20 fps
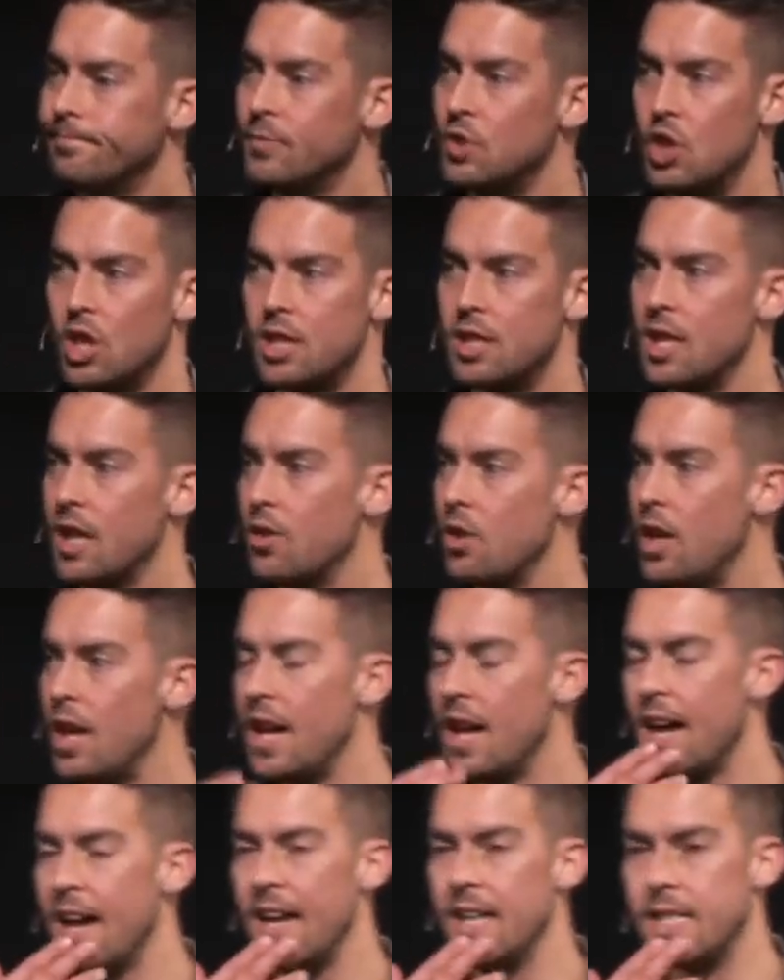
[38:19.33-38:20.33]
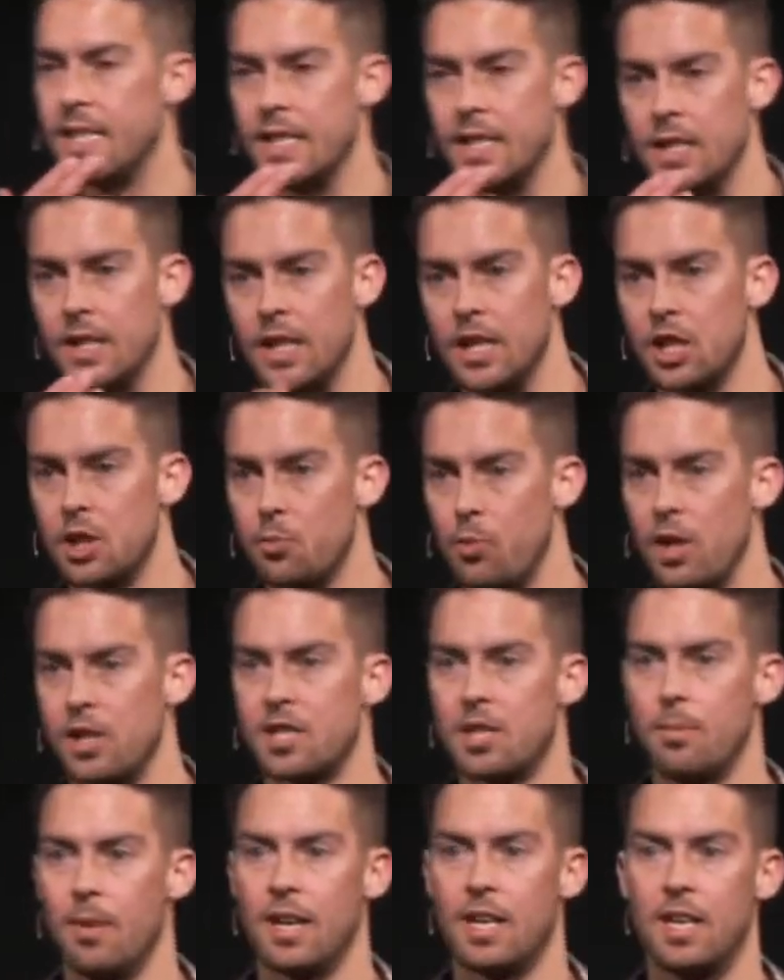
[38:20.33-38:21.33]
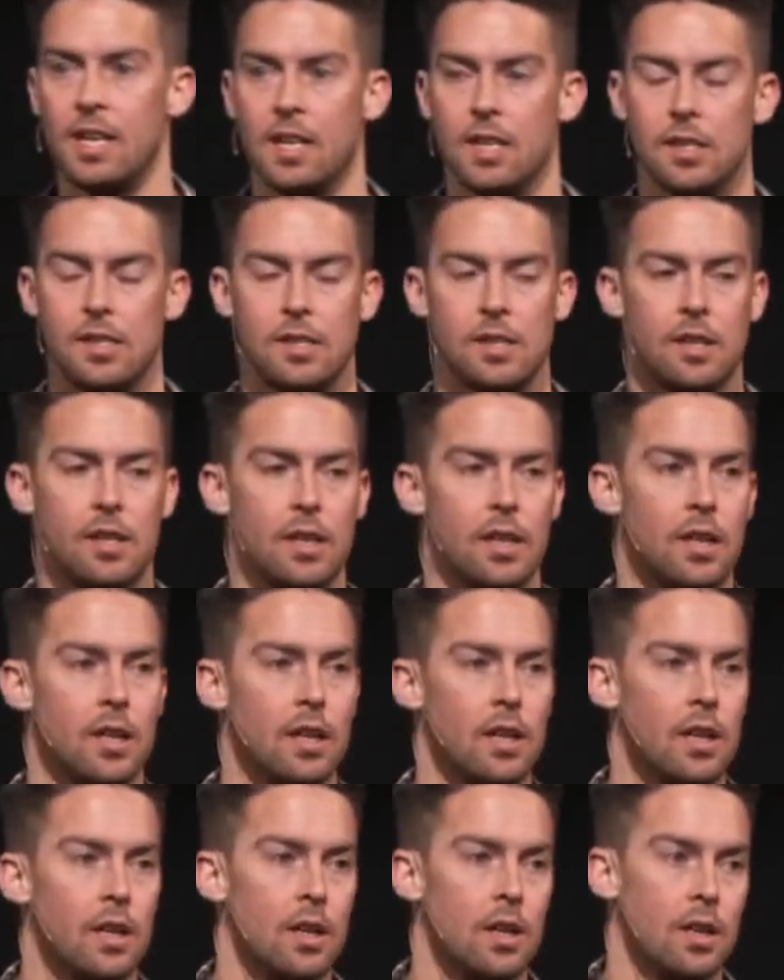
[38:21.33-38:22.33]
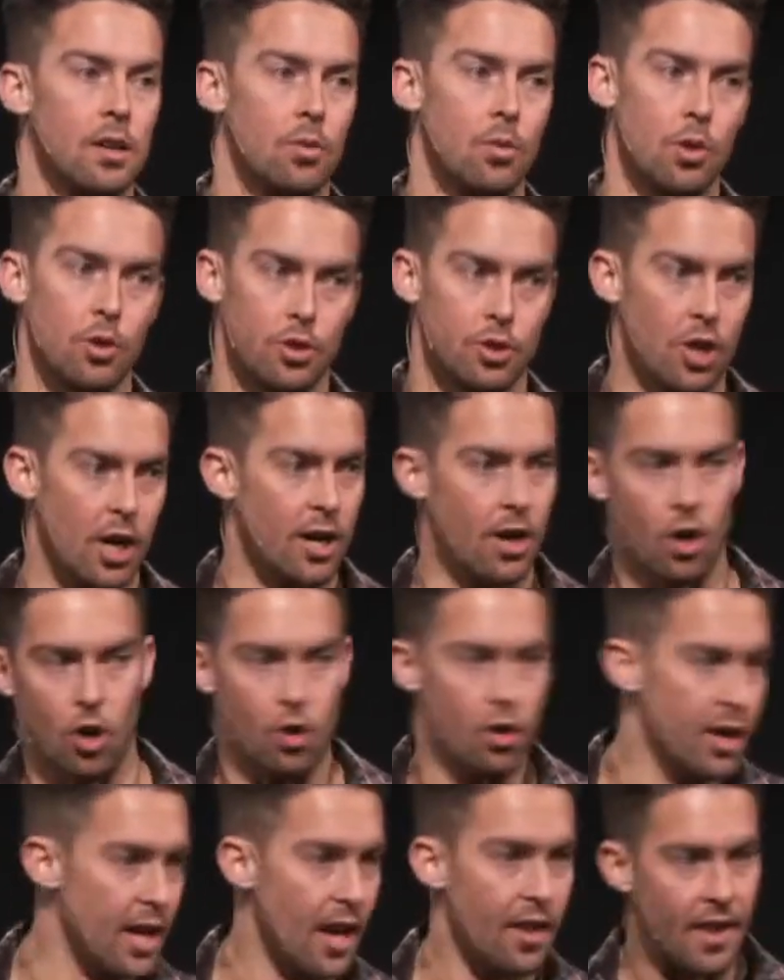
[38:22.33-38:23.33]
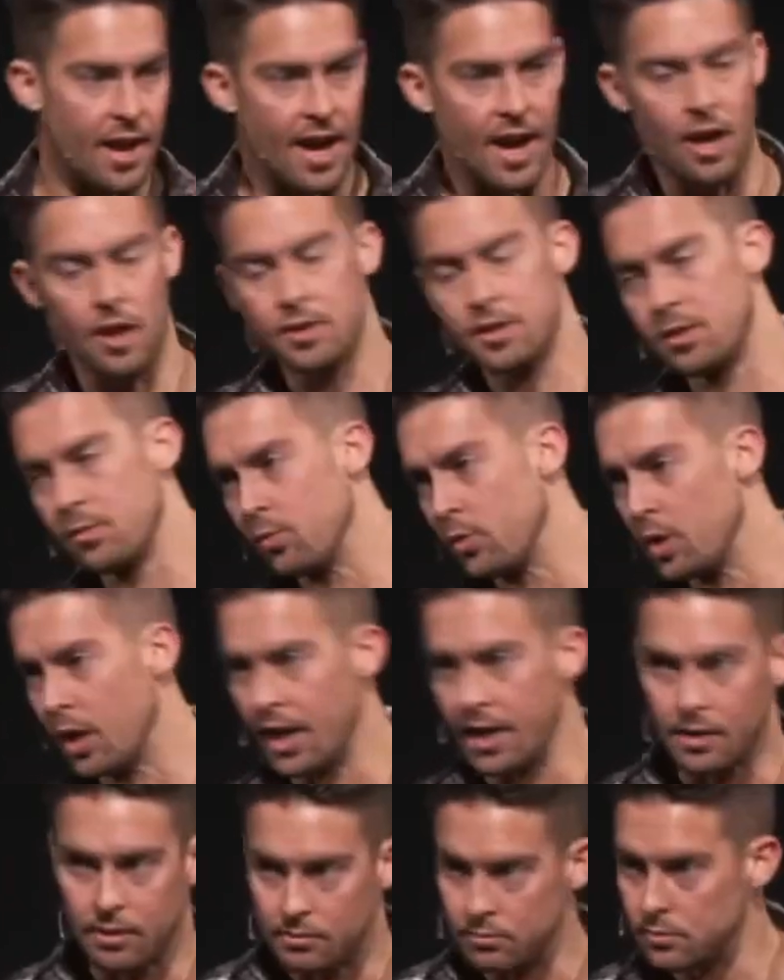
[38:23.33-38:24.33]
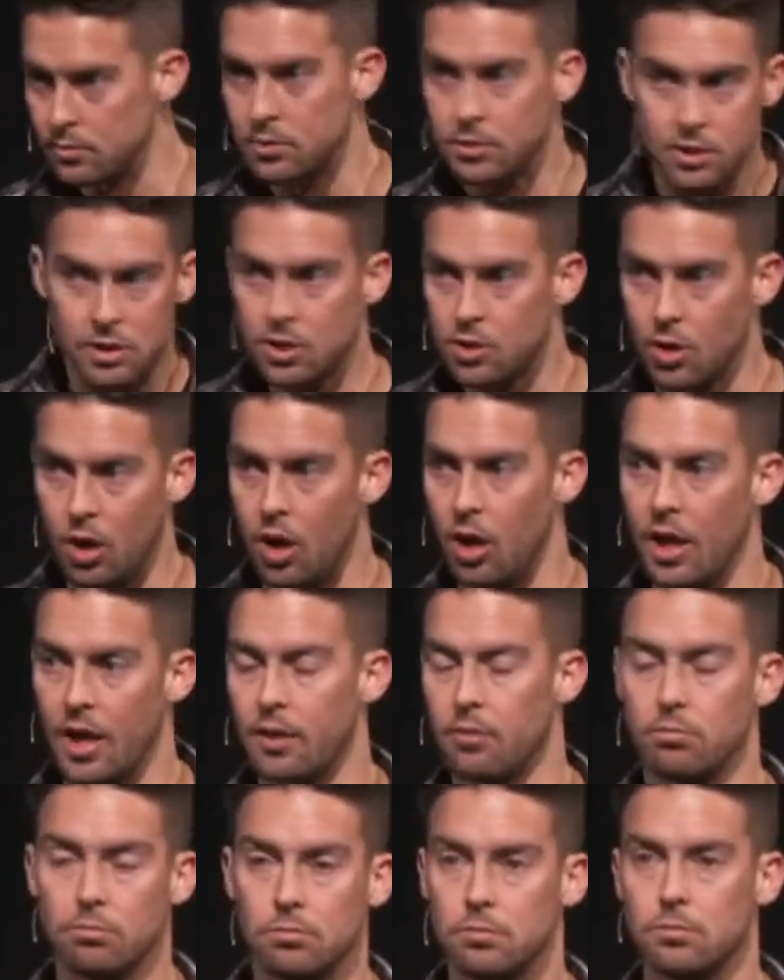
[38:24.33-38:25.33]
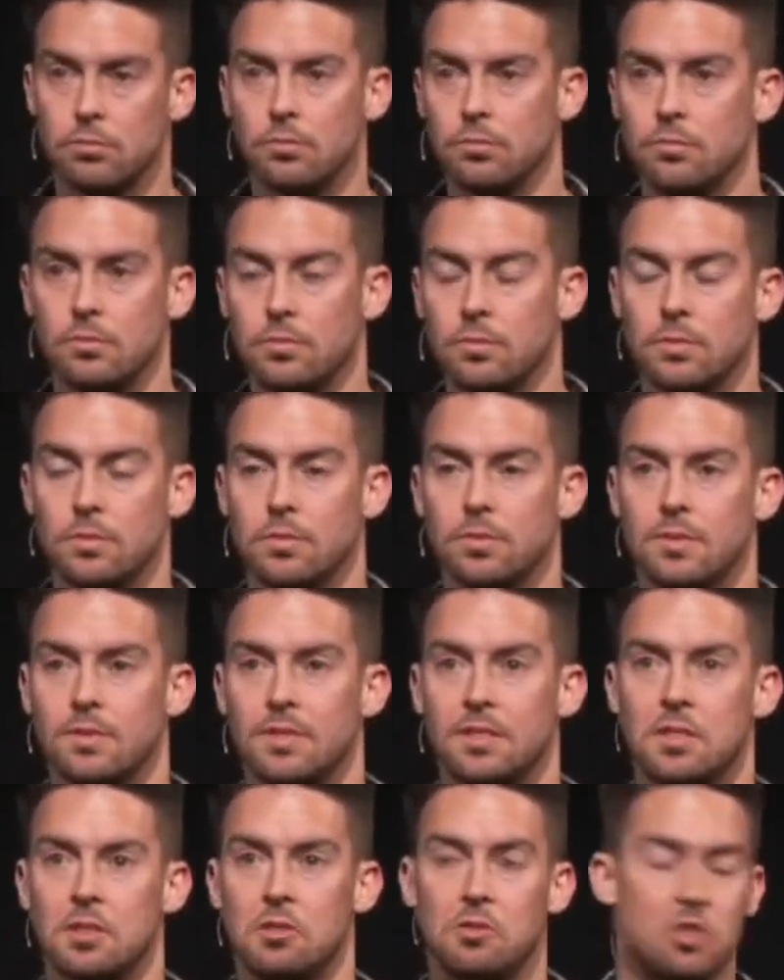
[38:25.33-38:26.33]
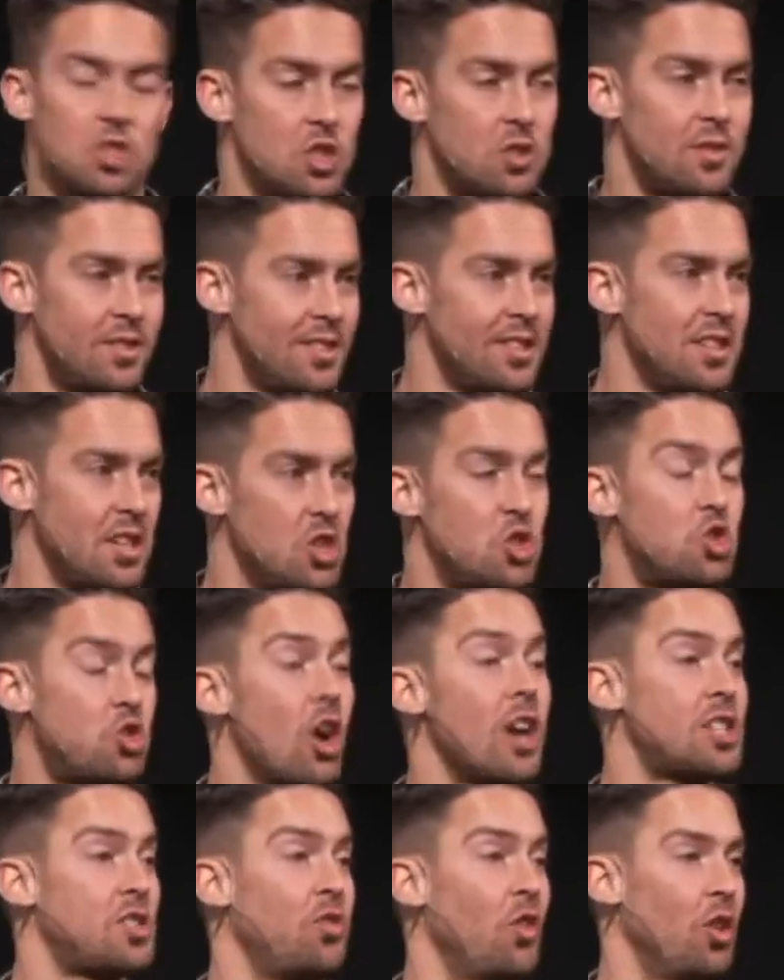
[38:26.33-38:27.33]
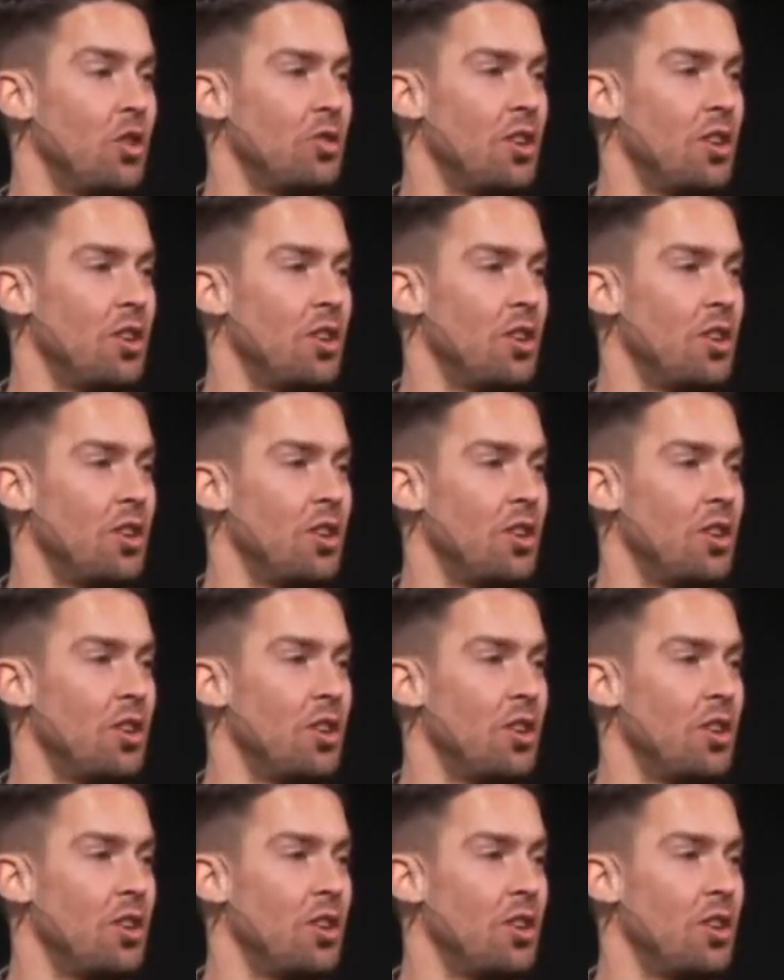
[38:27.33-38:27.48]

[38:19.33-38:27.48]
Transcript: Just the other day, I had to express to my kids, we were trying to hurry out of the house and we're like, just all like, just, it's stressful.